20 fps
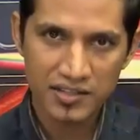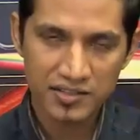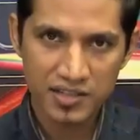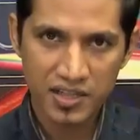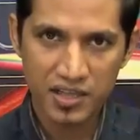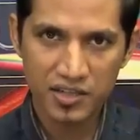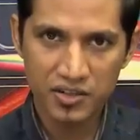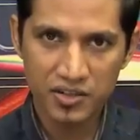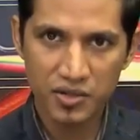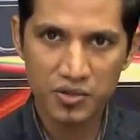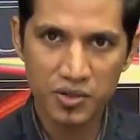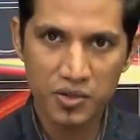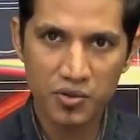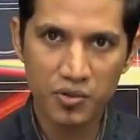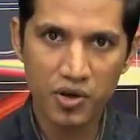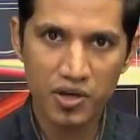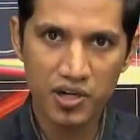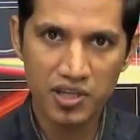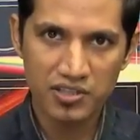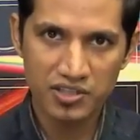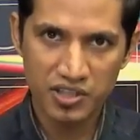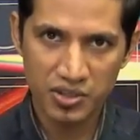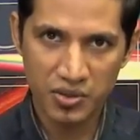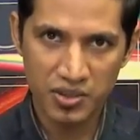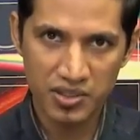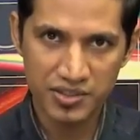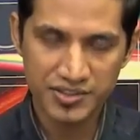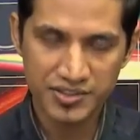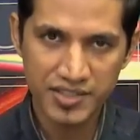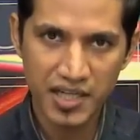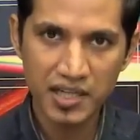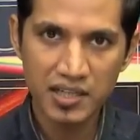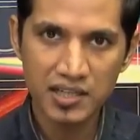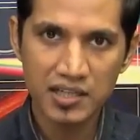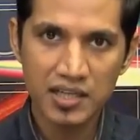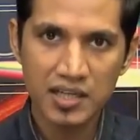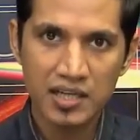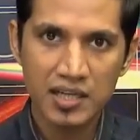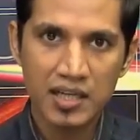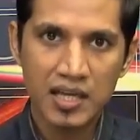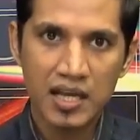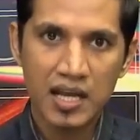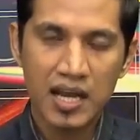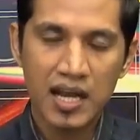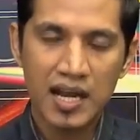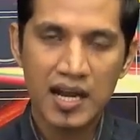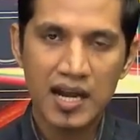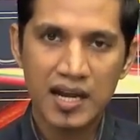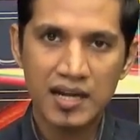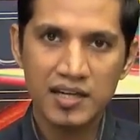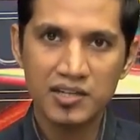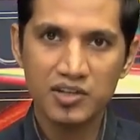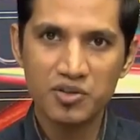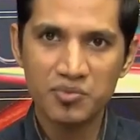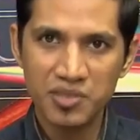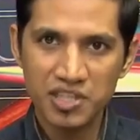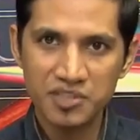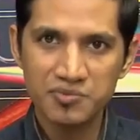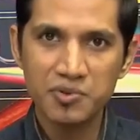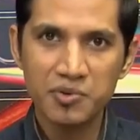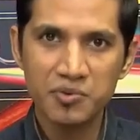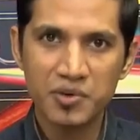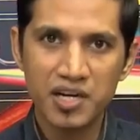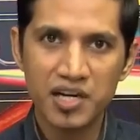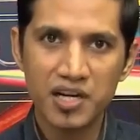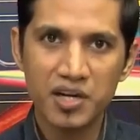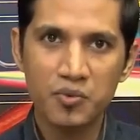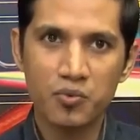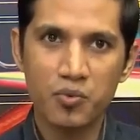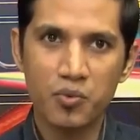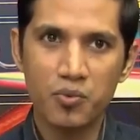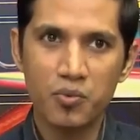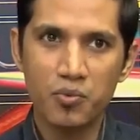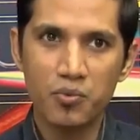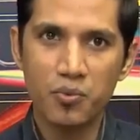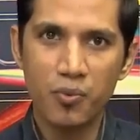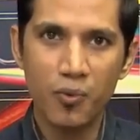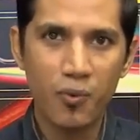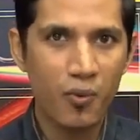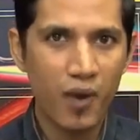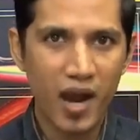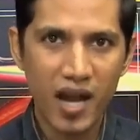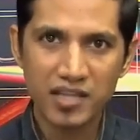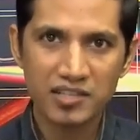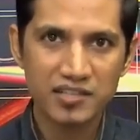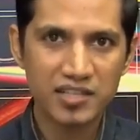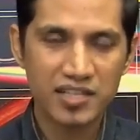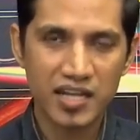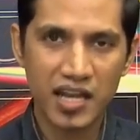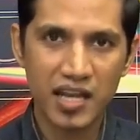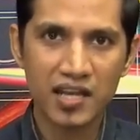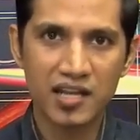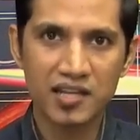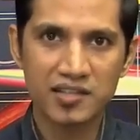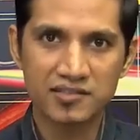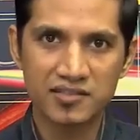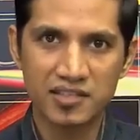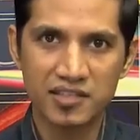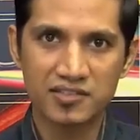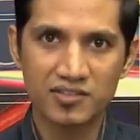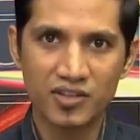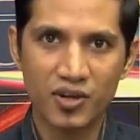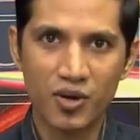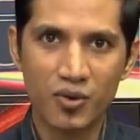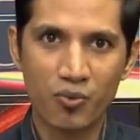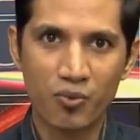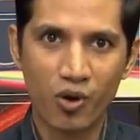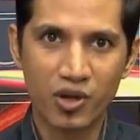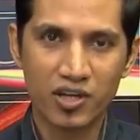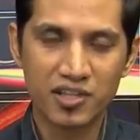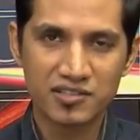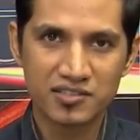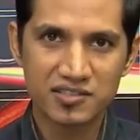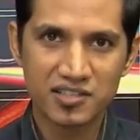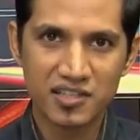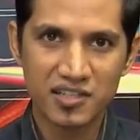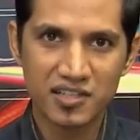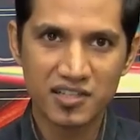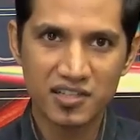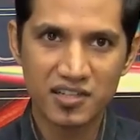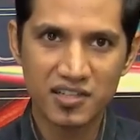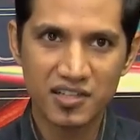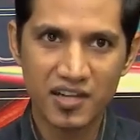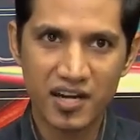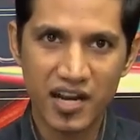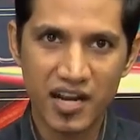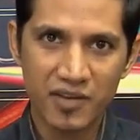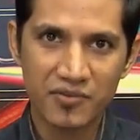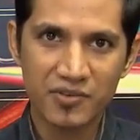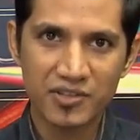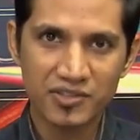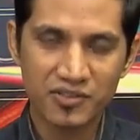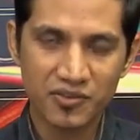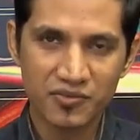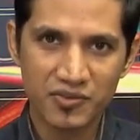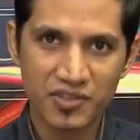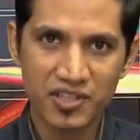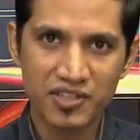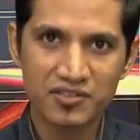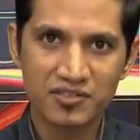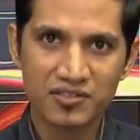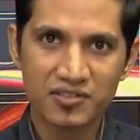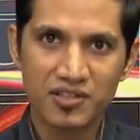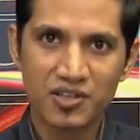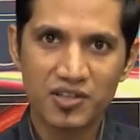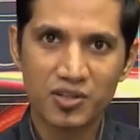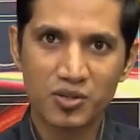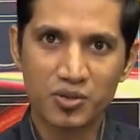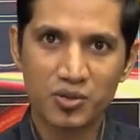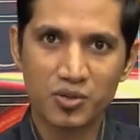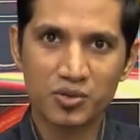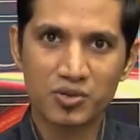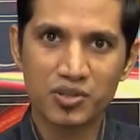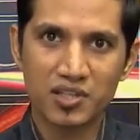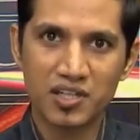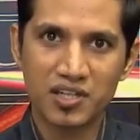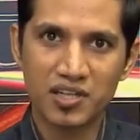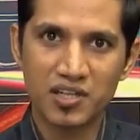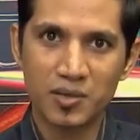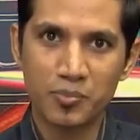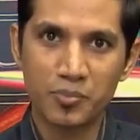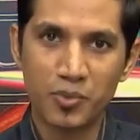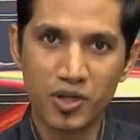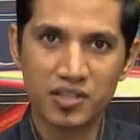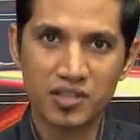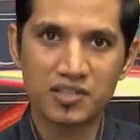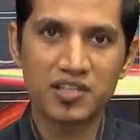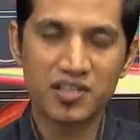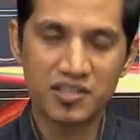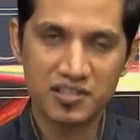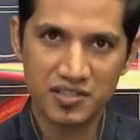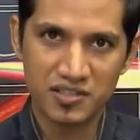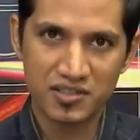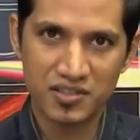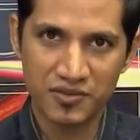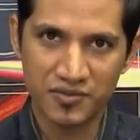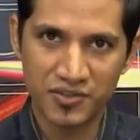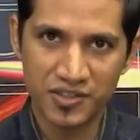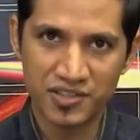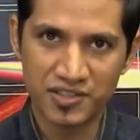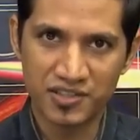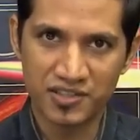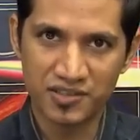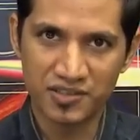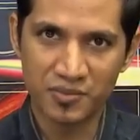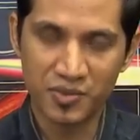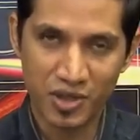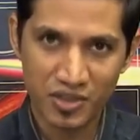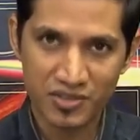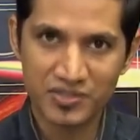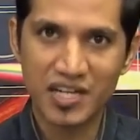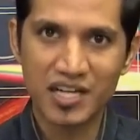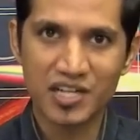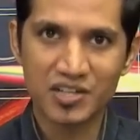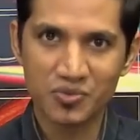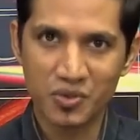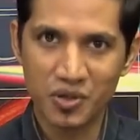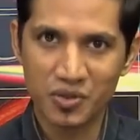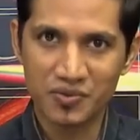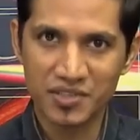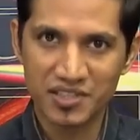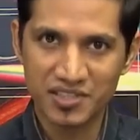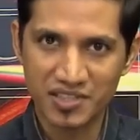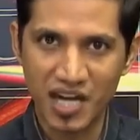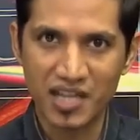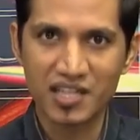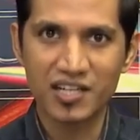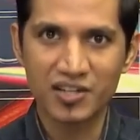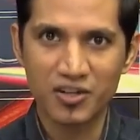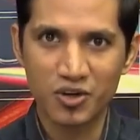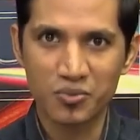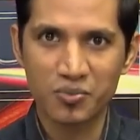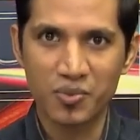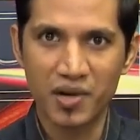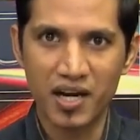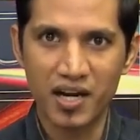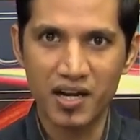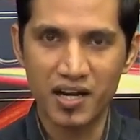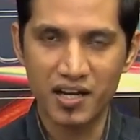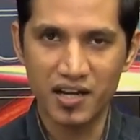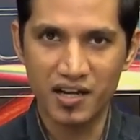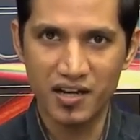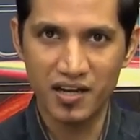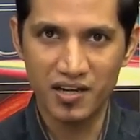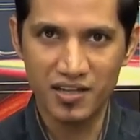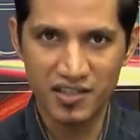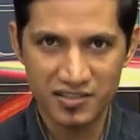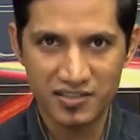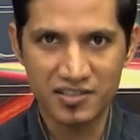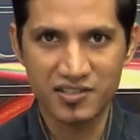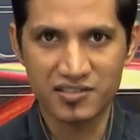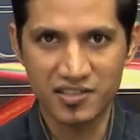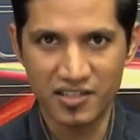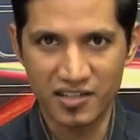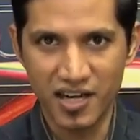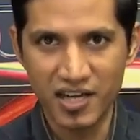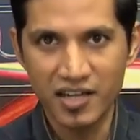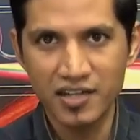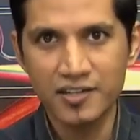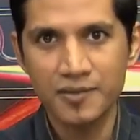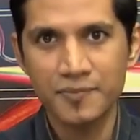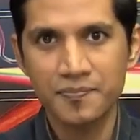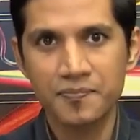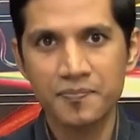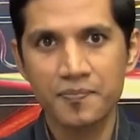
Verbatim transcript: least intuitive or easy to understand, and you must be wondering why is he telling us this, or what is the relevance of this to the potential energy surfaces, because that is what we started out by discussing, right.